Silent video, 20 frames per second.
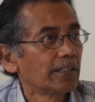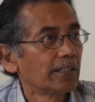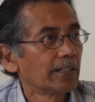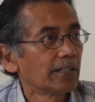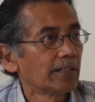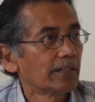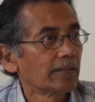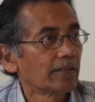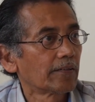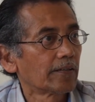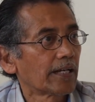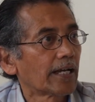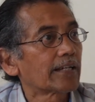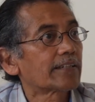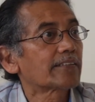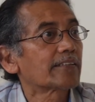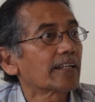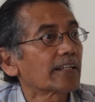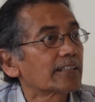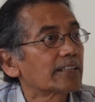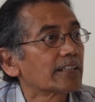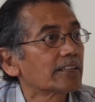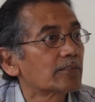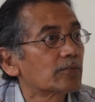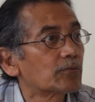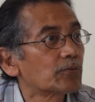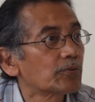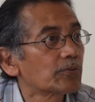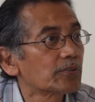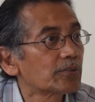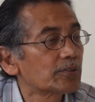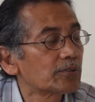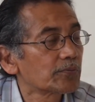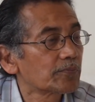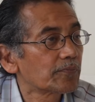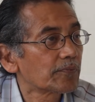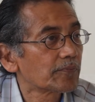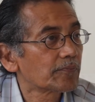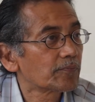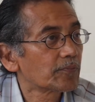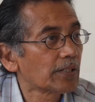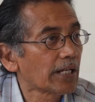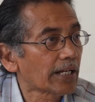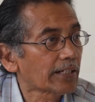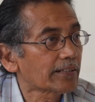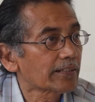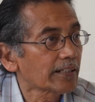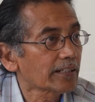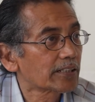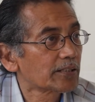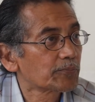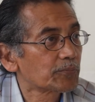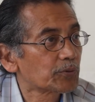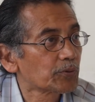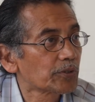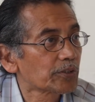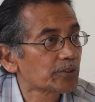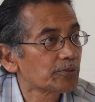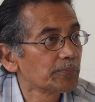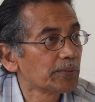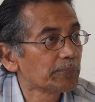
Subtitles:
attractive towards